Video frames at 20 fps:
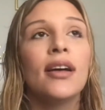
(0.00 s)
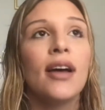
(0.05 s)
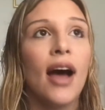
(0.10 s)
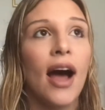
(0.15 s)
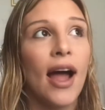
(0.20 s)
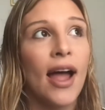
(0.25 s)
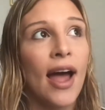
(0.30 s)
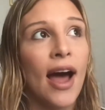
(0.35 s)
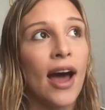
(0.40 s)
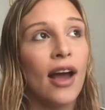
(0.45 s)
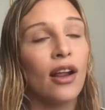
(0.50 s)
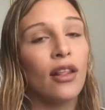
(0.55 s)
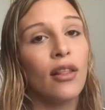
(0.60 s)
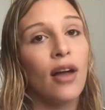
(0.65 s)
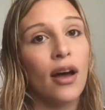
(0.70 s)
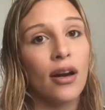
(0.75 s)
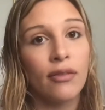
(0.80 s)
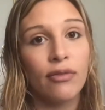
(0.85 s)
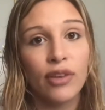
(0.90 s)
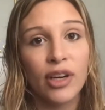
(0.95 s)
I had a
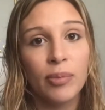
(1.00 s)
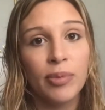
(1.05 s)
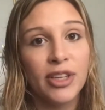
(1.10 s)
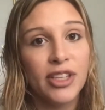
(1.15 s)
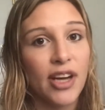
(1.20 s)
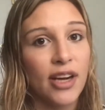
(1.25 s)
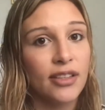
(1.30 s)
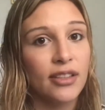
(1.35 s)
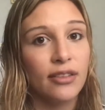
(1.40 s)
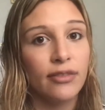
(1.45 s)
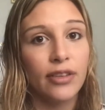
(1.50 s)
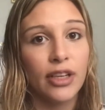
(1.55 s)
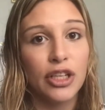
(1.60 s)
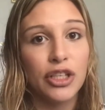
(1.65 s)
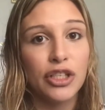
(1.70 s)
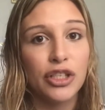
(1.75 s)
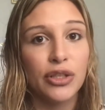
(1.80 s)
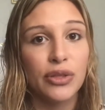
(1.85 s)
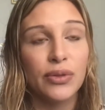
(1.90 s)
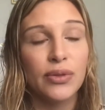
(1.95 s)
lot of reproductive
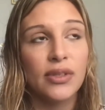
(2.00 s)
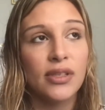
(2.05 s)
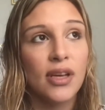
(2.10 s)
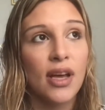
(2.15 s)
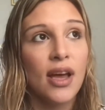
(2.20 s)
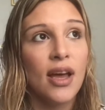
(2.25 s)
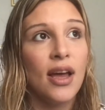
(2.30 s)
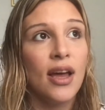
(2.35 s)
issues